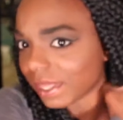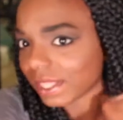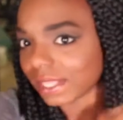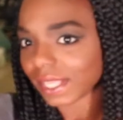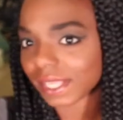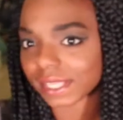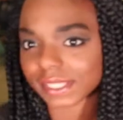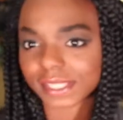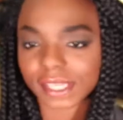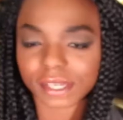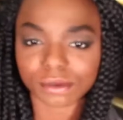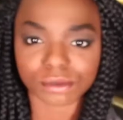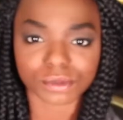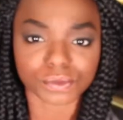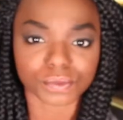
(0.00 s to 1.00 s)
Like I said,
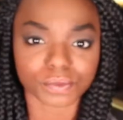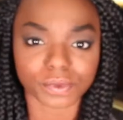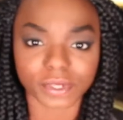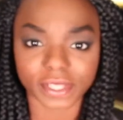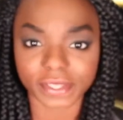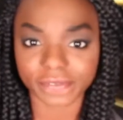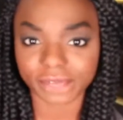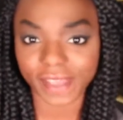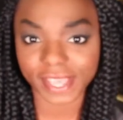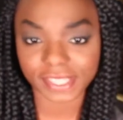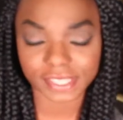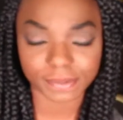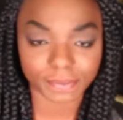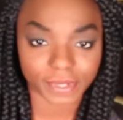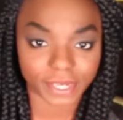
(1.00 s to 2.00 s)
it was really
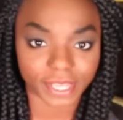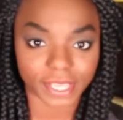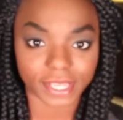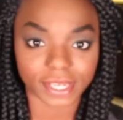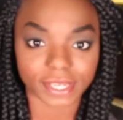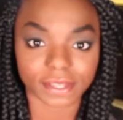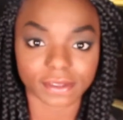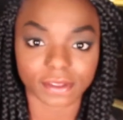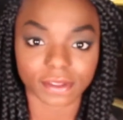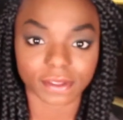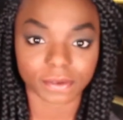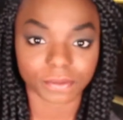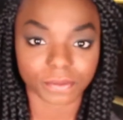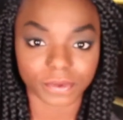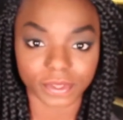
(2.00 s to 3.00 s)
fast to put in,
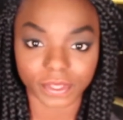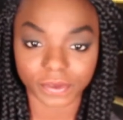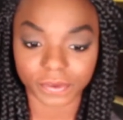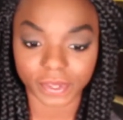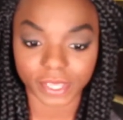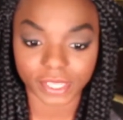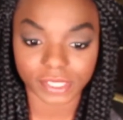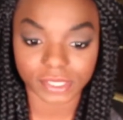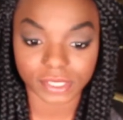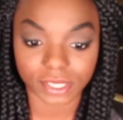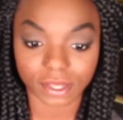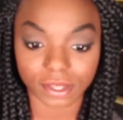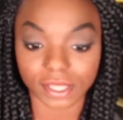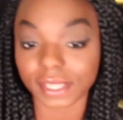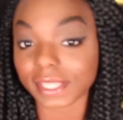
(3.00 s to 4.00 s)
a really quick
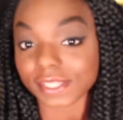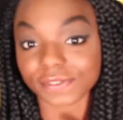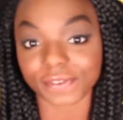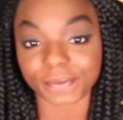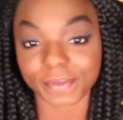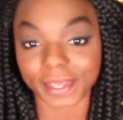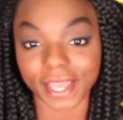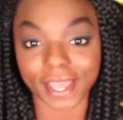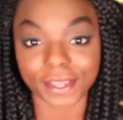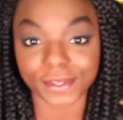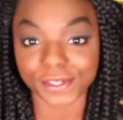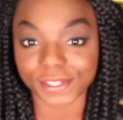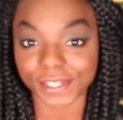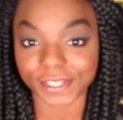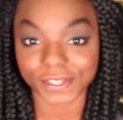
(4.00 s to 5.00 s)
install. At least for me, I
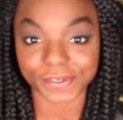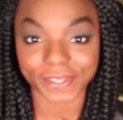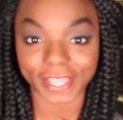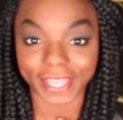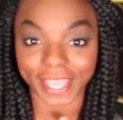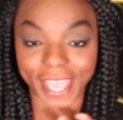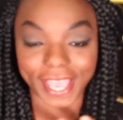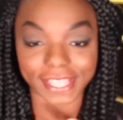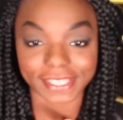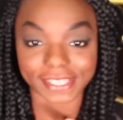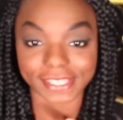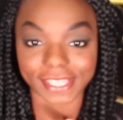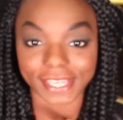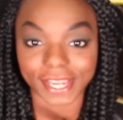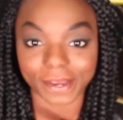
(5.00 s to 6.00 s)
usually do like 8 to
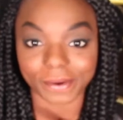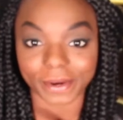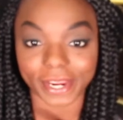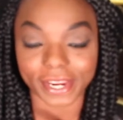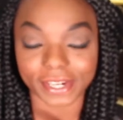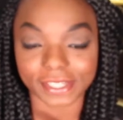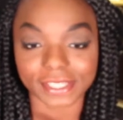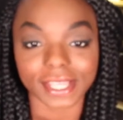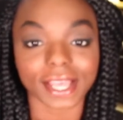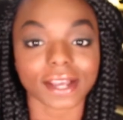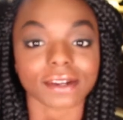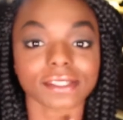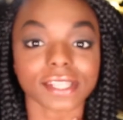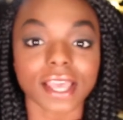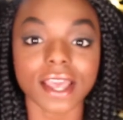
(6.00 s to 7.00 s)
10 hour
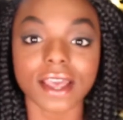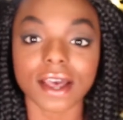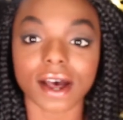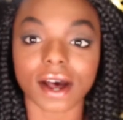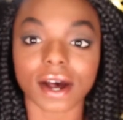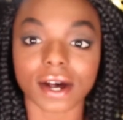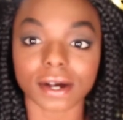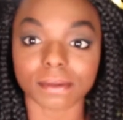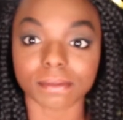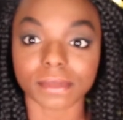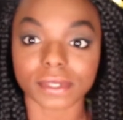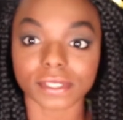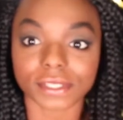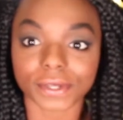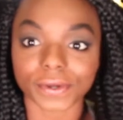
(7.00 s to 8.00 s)
hairstyles.
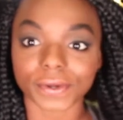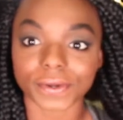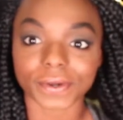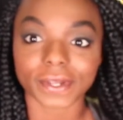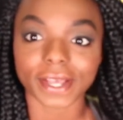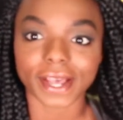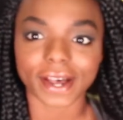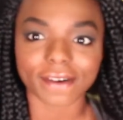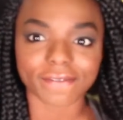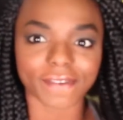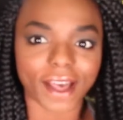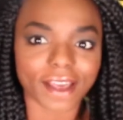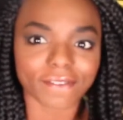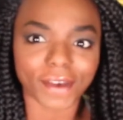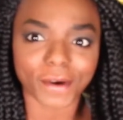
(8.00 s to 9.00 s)
So a
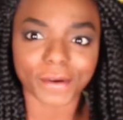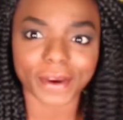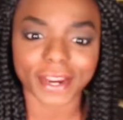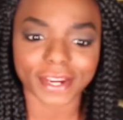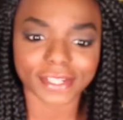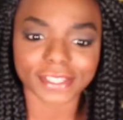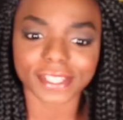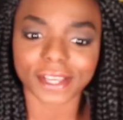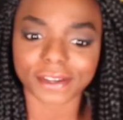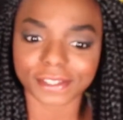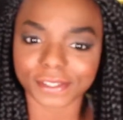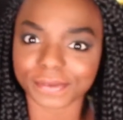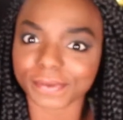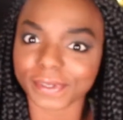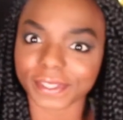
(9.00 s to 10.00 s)
5-hour hairstyle
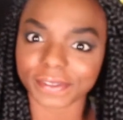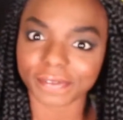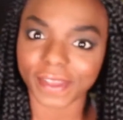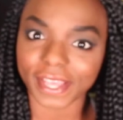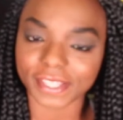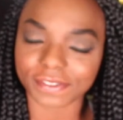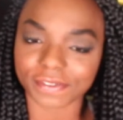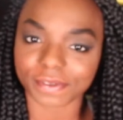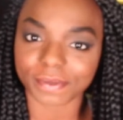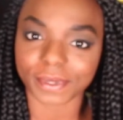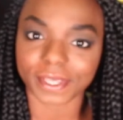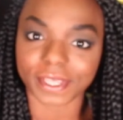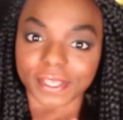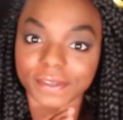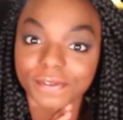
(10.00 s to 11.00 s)
is really fast for
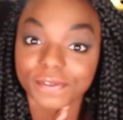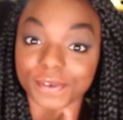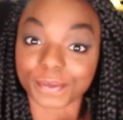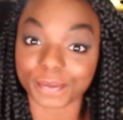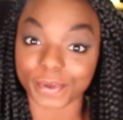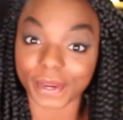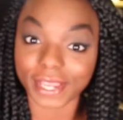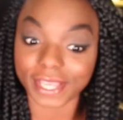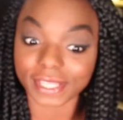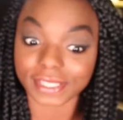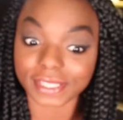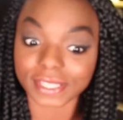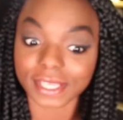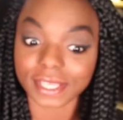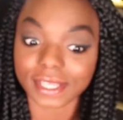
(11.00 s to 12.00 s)
me for
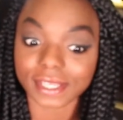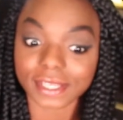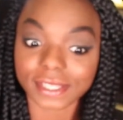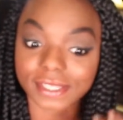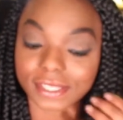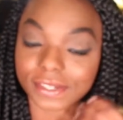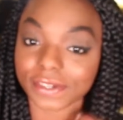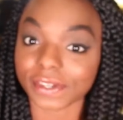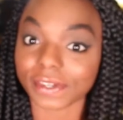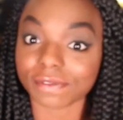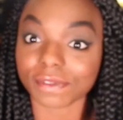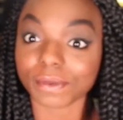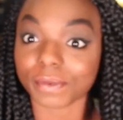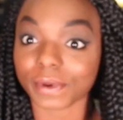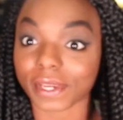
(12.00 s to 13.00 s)
braids, considering you
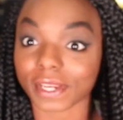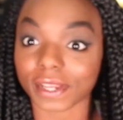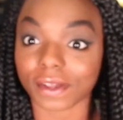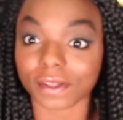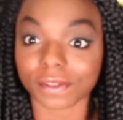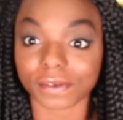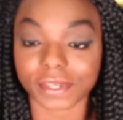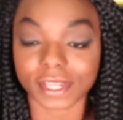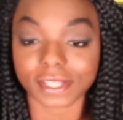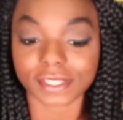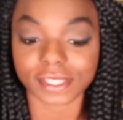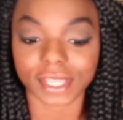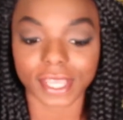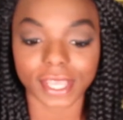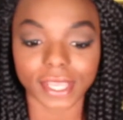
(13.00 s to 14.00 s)
have to braid it all the way down
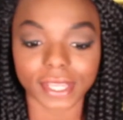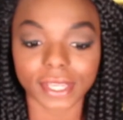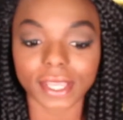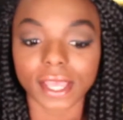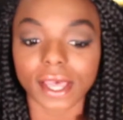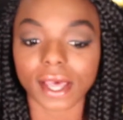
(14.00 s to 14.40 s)
to the end.